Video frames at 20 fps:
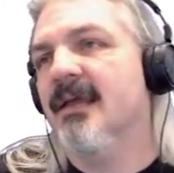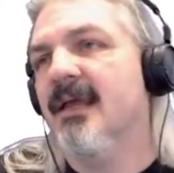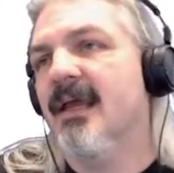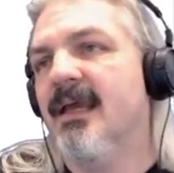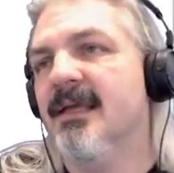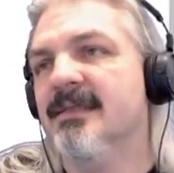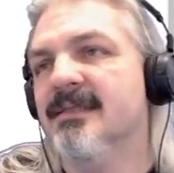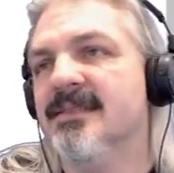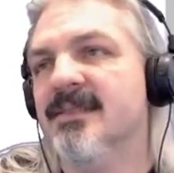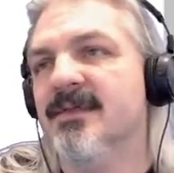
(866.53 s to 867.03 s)

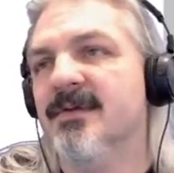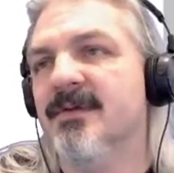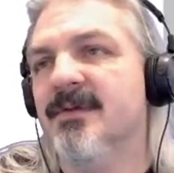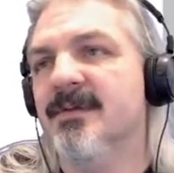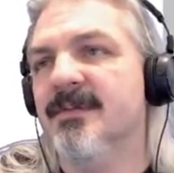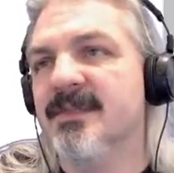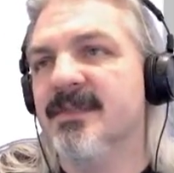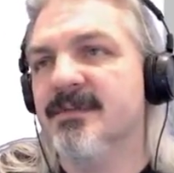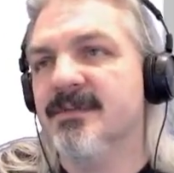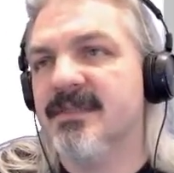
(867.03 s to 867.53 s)
and so
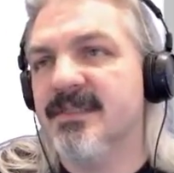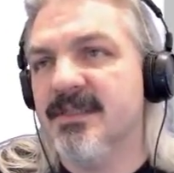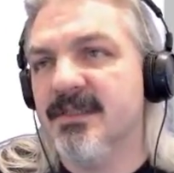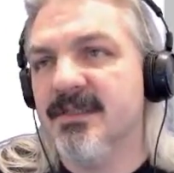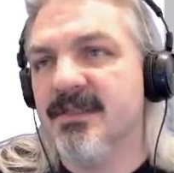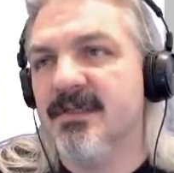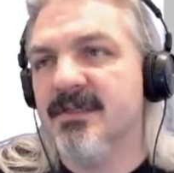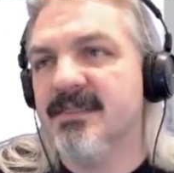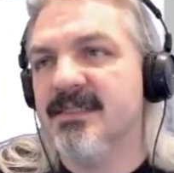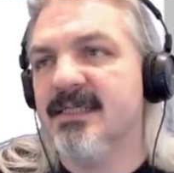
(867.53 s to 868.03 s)
the Visual
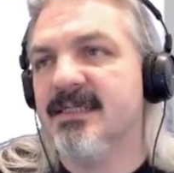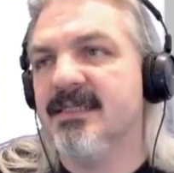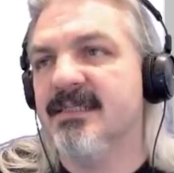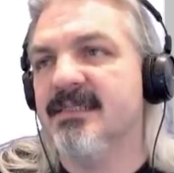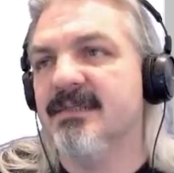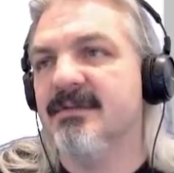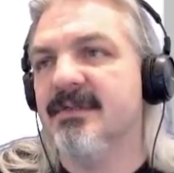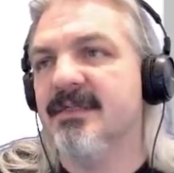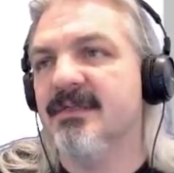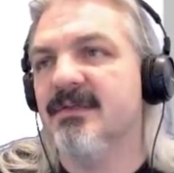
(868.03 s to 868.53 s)
Studio settings
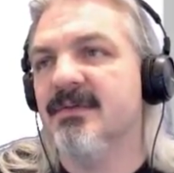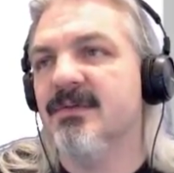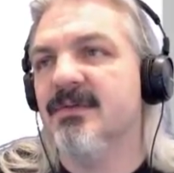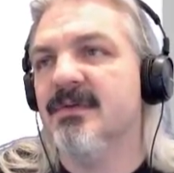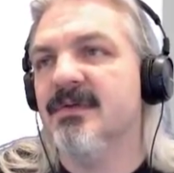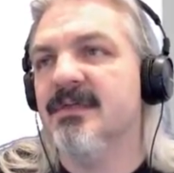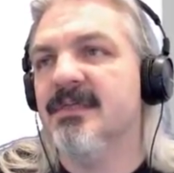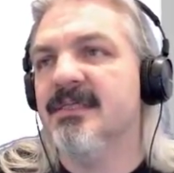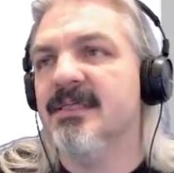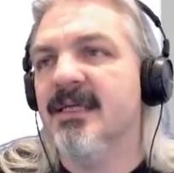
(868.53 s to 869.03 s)
are
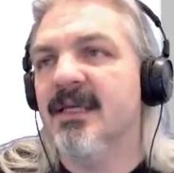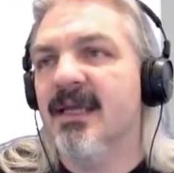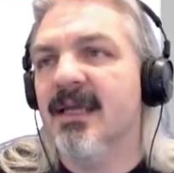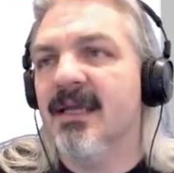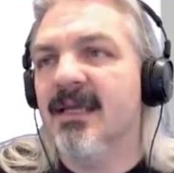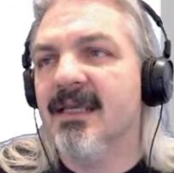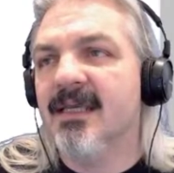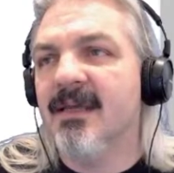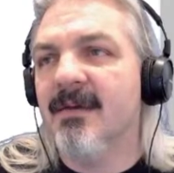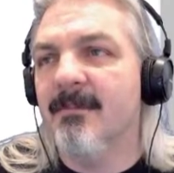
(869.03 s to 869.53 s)
ignored,
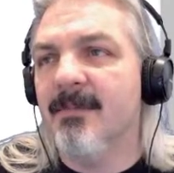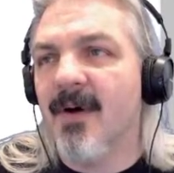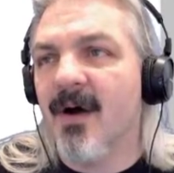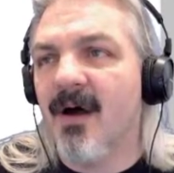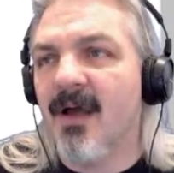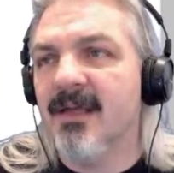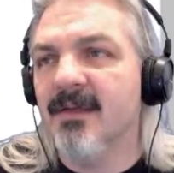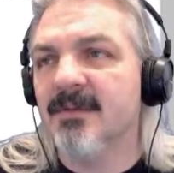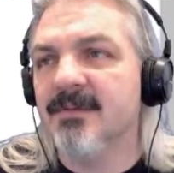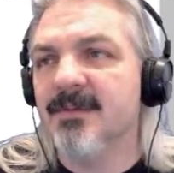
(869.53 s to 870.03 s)

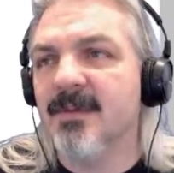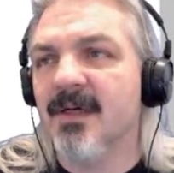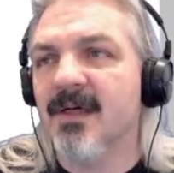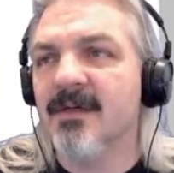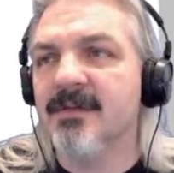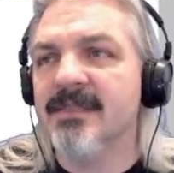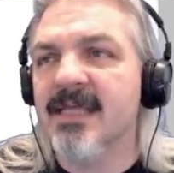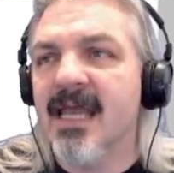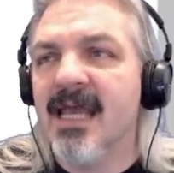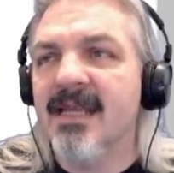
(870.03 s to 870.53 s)
compiled
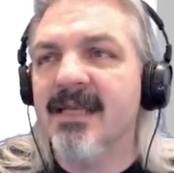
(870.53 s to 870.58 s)
files.